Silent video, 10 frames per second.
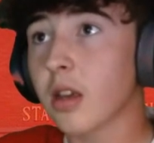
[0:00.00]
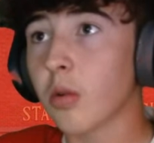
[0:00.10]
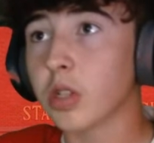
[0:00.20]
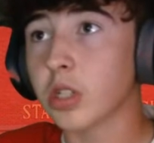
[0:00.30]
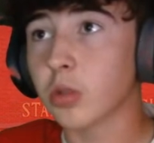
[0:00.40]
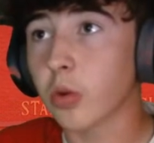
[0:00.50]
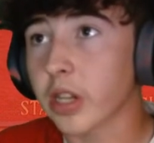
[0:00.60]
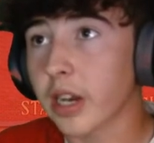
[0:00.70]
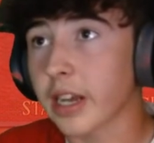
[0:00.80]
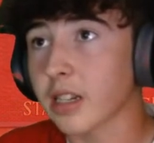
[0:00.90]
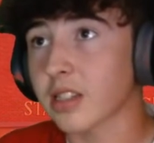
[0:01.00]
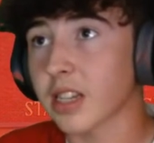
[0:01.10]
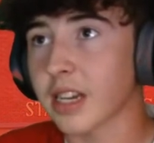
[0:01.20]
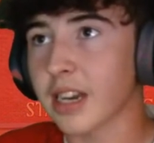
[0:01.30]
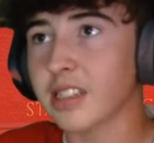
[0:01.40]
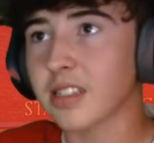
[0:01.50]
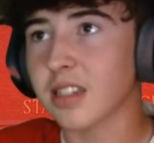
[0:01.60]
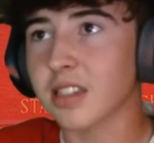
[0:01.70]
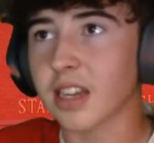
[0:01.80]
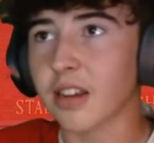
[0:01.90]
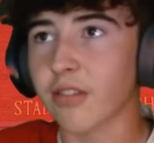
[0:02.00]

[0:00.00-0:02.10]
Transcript: which is what you like to see. Nice and safe.